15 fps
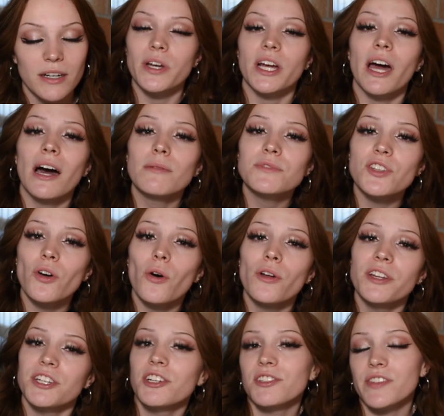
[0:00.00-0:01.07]
When it comes to
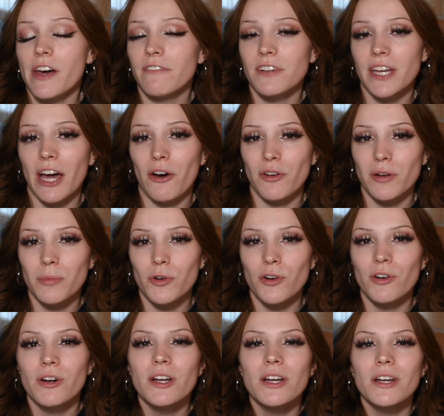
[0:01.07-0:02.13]
holding yourself
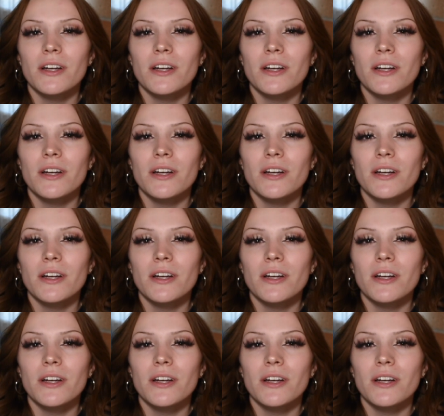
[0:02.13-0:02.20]
accountable,